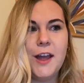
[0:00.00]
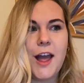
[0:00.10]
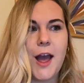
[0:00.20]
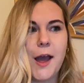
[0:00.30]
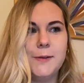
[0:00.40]

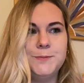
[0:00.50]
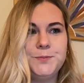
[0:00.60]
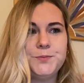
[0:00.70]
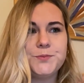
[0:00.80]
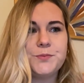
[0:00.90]

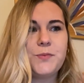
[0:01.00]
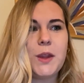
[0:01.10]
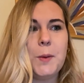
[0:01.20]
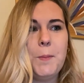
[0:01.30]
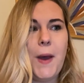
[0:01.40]

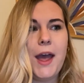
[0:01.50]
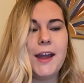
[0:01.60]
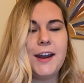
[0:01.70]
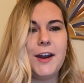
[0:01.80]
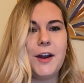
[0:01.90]

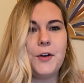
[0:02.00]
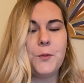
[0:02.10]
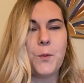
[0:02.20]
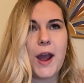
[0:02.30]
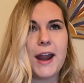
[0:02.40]
But
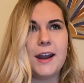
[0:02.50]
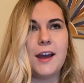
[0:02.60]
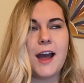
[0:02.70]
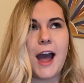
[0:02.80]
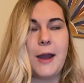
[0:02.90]

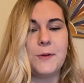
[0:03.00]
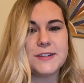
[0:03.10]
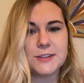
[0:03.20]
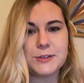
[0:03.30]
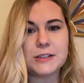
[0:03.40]
when I
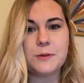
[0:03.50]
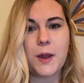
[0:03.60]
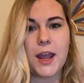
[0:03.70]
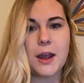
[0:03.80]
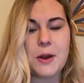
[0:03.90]
was losing
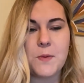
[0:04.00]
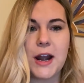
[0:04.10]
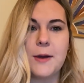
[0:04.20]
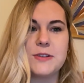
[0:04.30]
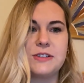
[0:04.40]
weight and when
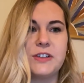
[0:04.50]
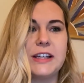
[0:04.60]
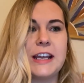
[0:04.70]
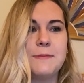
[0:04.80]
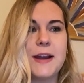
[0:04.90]
I was really
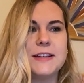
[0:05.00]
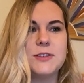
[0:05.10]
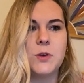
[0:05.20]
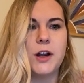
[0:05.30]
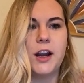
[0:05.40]
in my
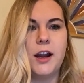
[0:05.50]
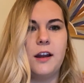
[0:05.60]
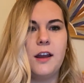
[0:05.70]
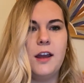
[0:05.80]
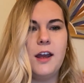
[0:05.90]
disorder,
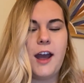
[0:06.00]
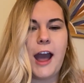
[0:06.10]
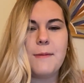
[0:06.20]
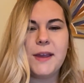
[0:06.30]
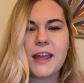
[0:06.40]

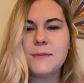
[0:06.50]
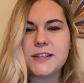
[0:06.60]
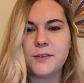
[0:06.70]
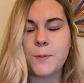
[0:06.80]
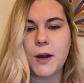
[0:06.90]
I became a
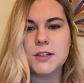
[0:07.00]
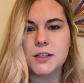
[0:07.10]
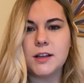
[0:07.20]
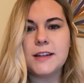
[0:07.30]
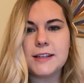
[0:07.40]
different
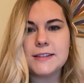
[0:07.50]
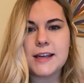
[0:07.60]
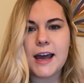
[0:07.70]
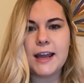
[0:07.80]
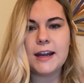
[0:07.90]
person on the
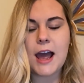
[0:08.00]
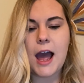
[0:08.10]
inside.